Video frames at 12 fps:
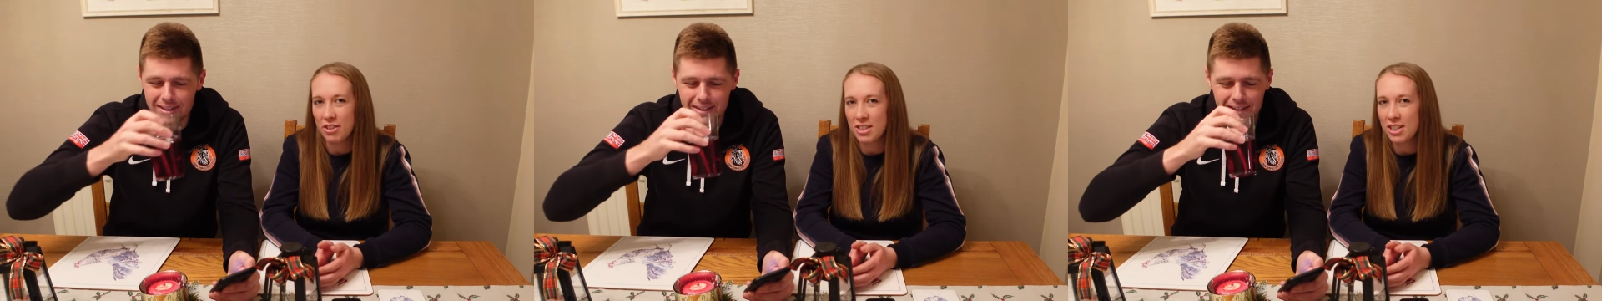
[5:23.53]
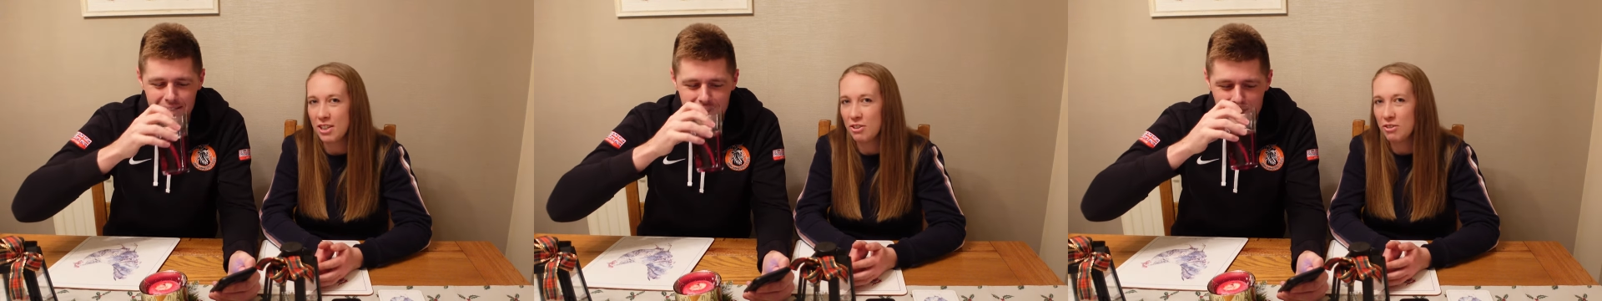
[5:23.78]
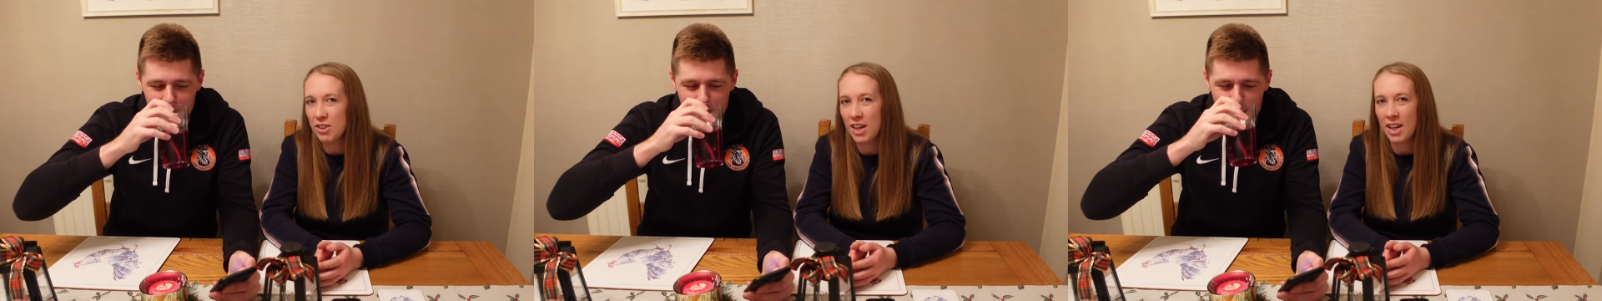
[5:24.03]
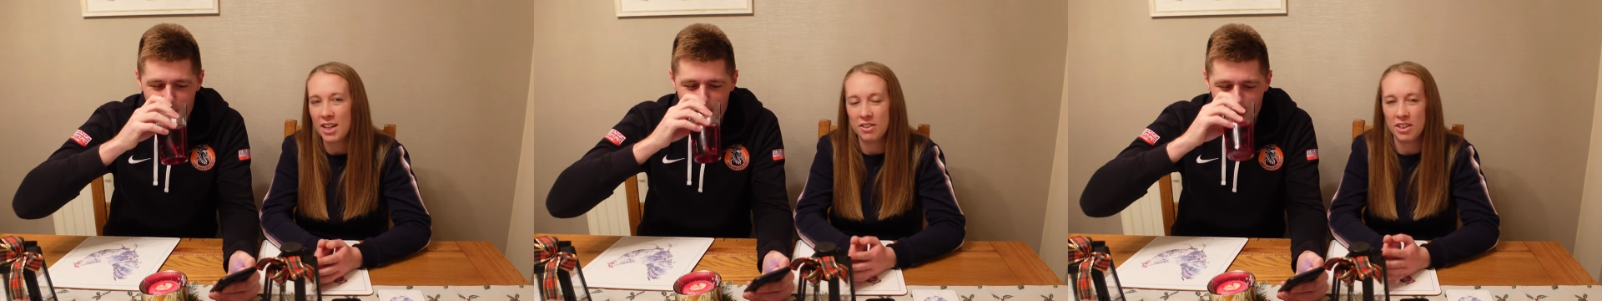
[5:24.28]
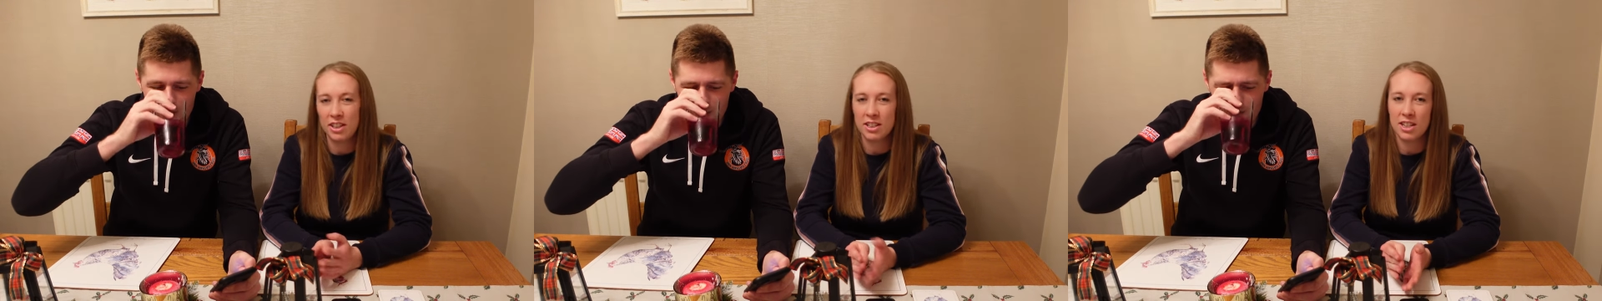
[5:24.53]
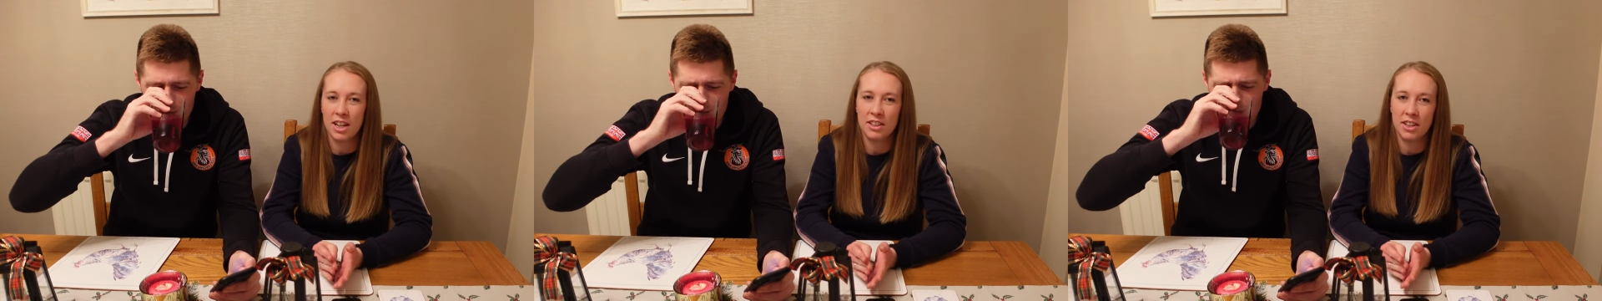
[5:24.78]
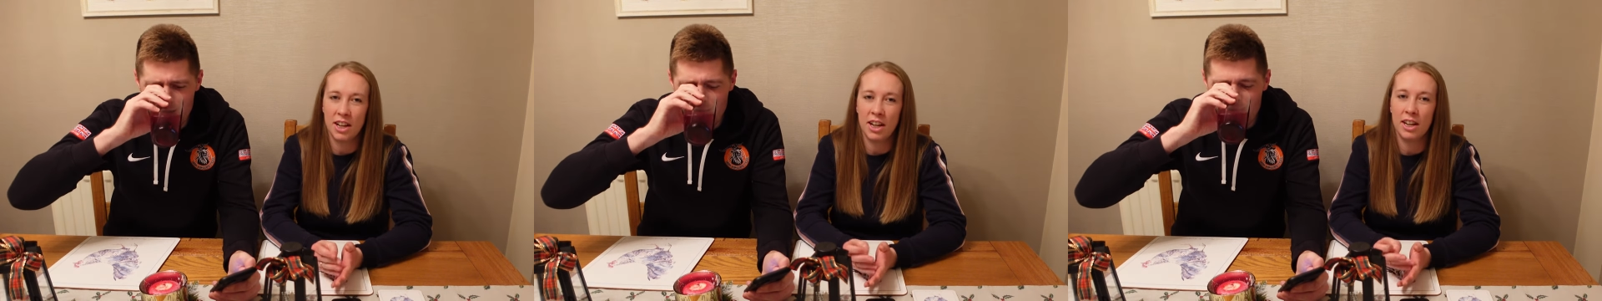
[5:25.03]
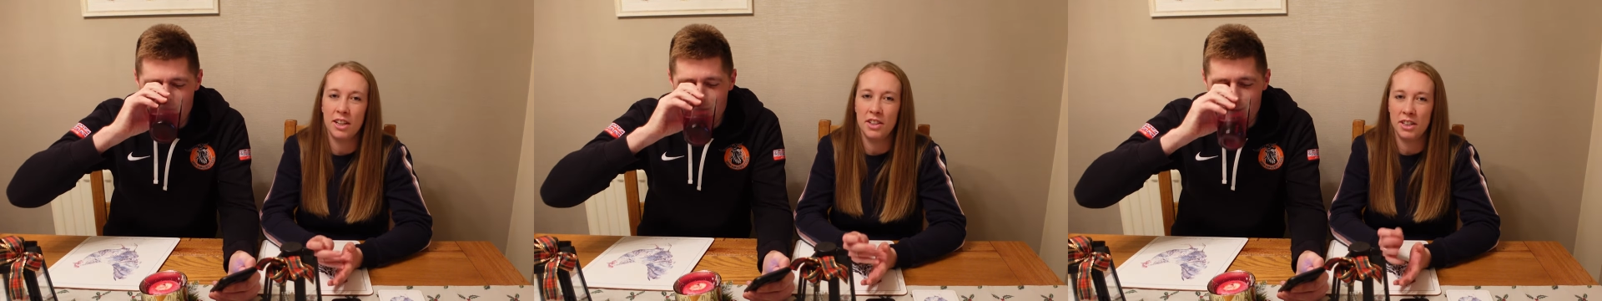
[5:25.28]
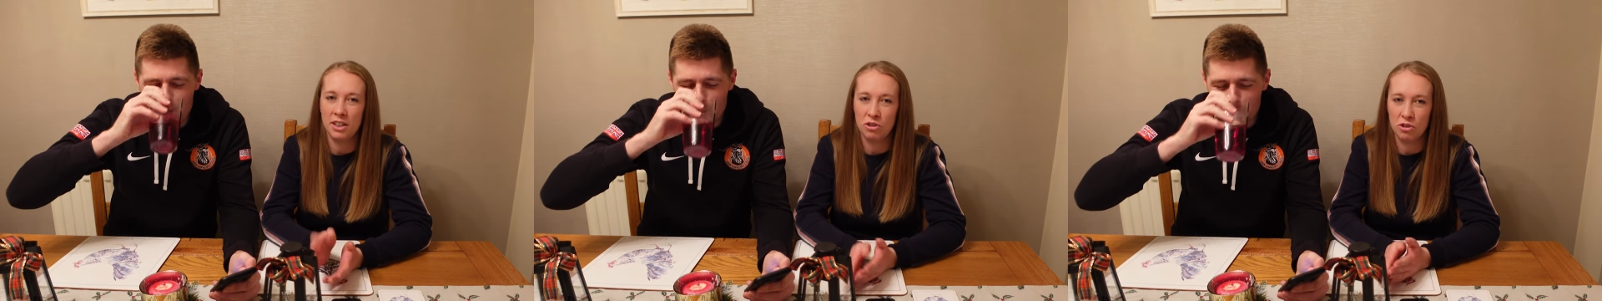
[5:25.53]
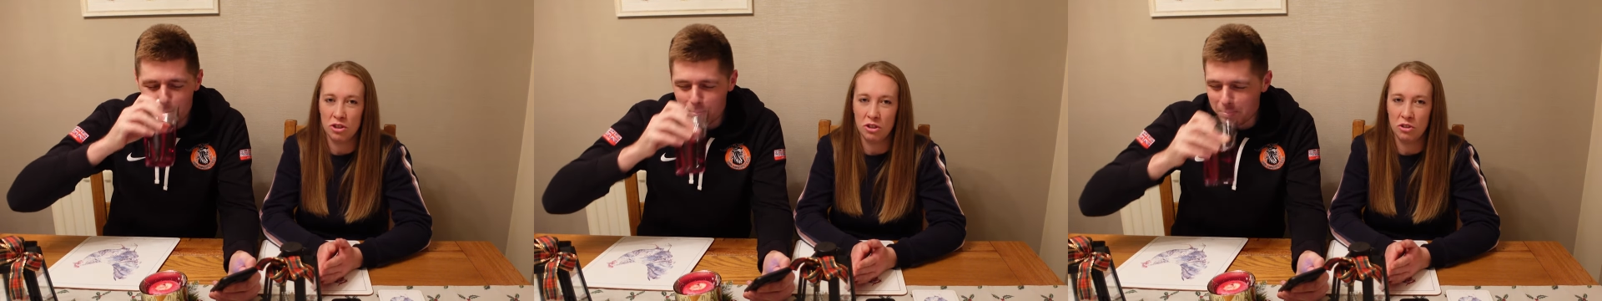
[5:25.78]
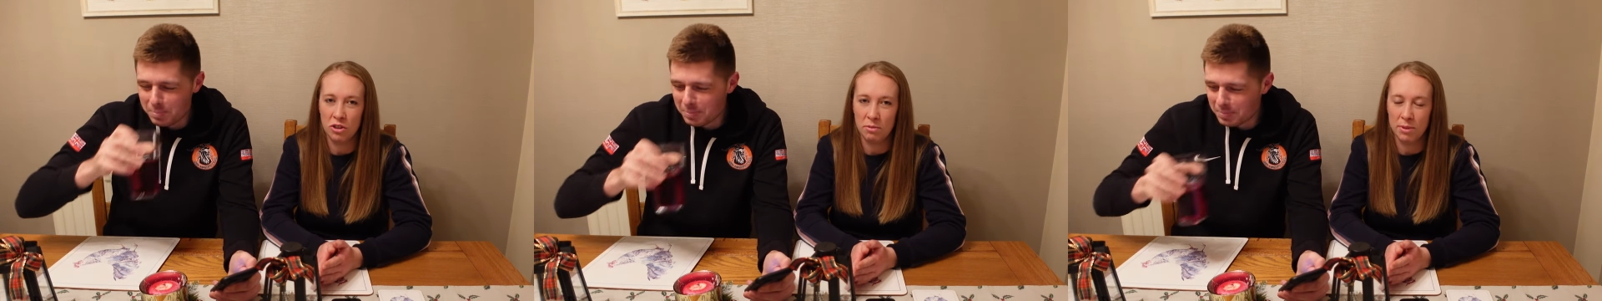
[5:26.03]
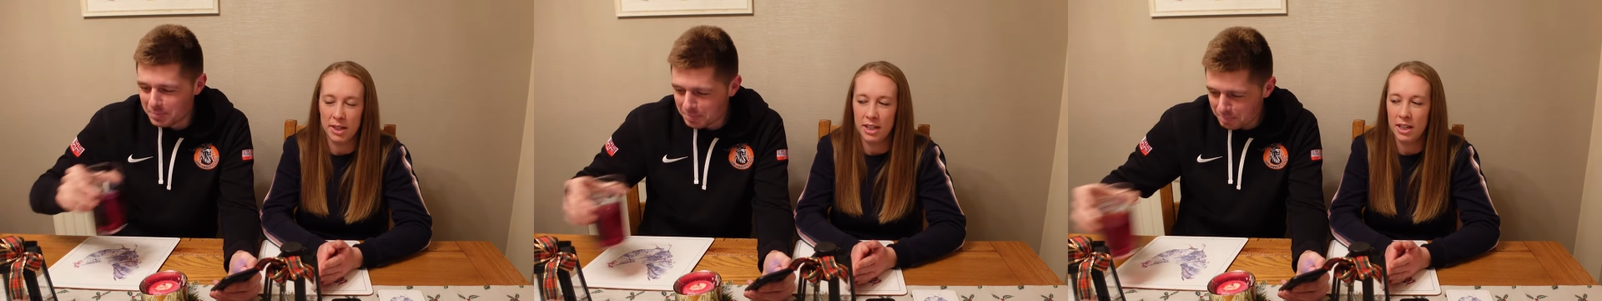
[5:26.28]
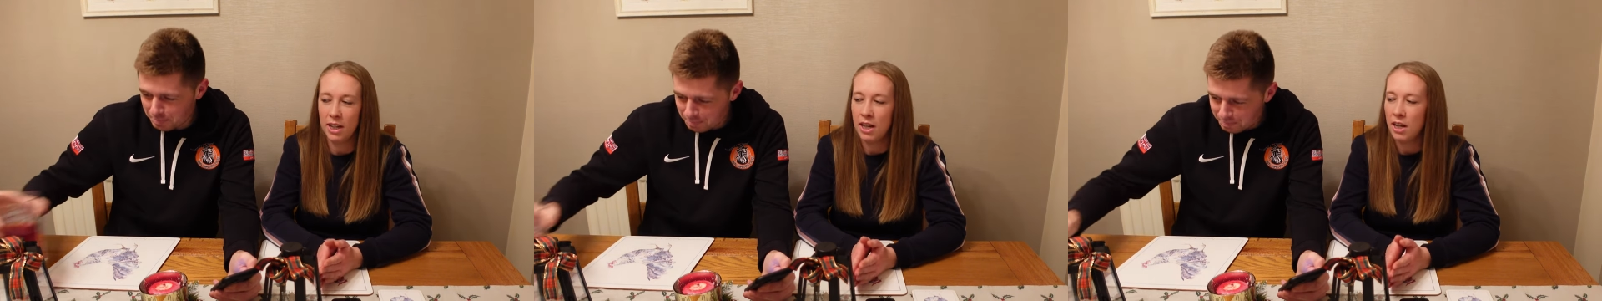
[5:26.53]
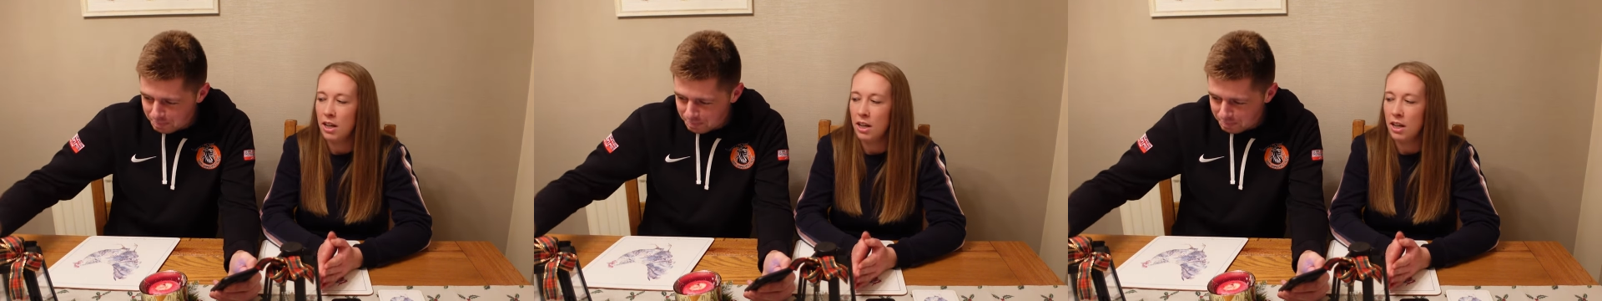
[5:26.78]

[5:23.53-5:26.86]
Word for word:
Speaker 1: single night and things like that, then it does annoy me.